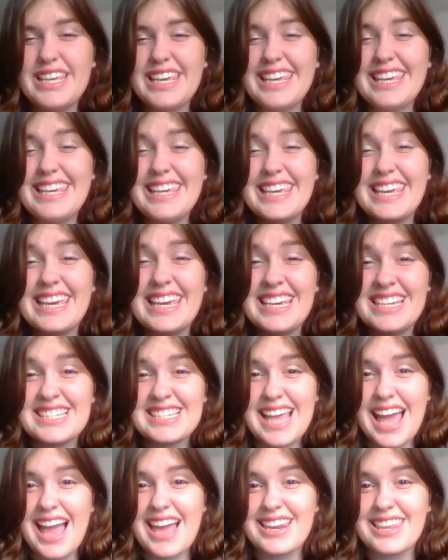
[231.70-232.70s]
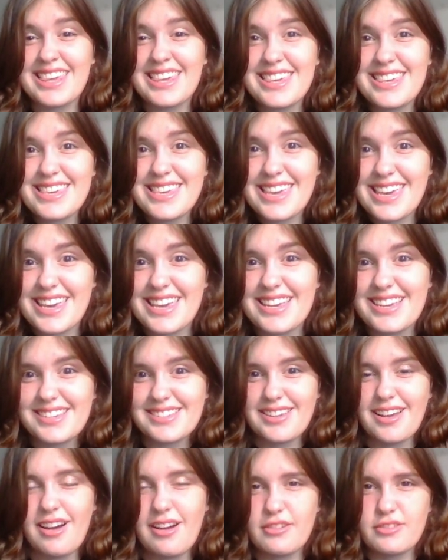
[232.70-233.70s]
years and
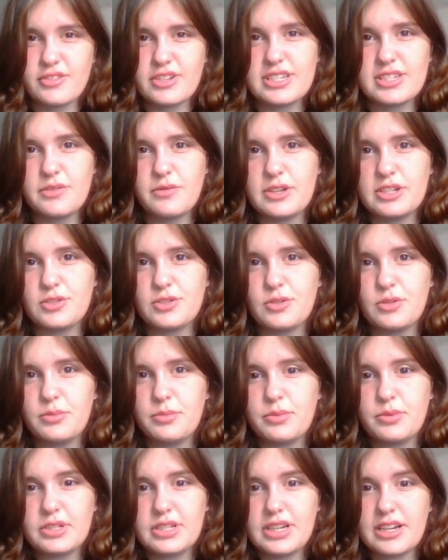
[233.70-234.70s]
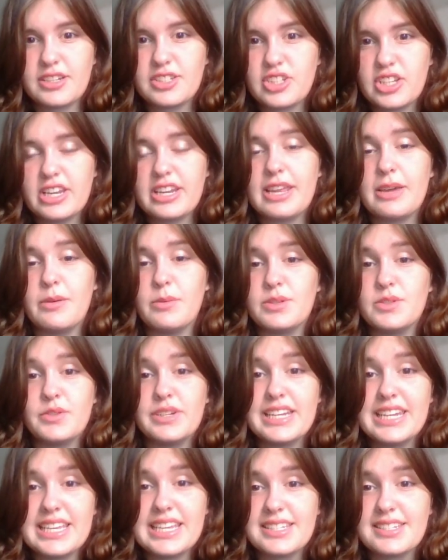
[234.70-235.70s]
years after its original production. It was
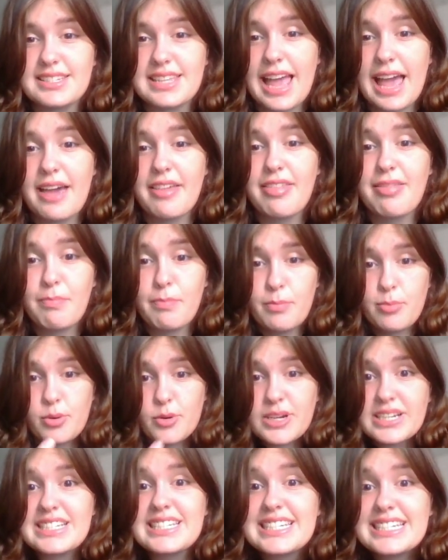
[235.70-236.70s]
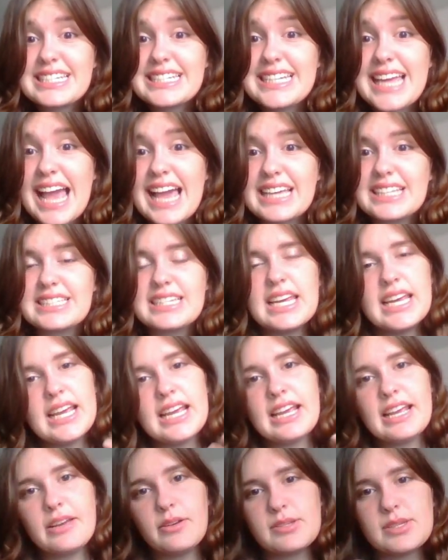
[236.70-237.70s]
released as a printed text.
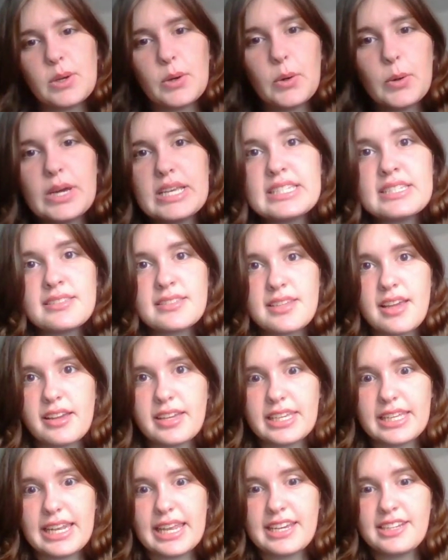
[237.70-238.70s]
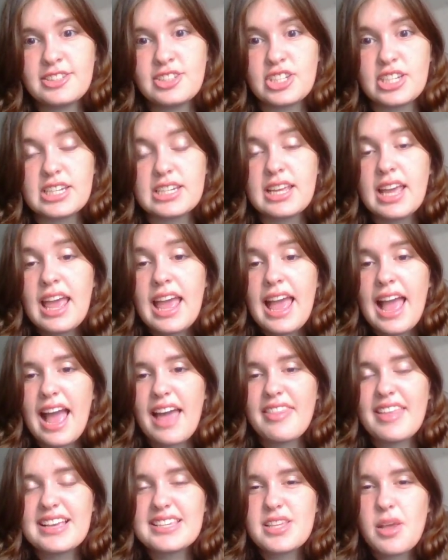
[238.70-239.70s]
It was always in circulation,
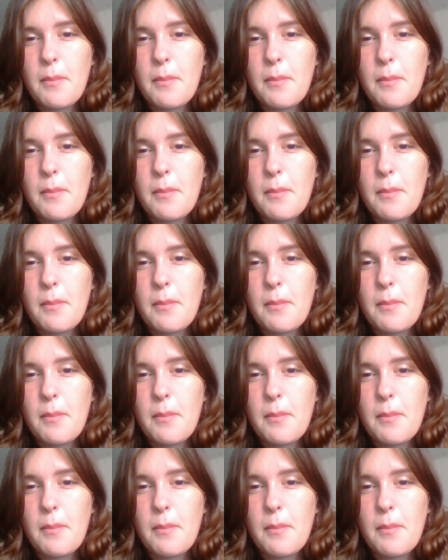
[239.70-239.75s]
and that's a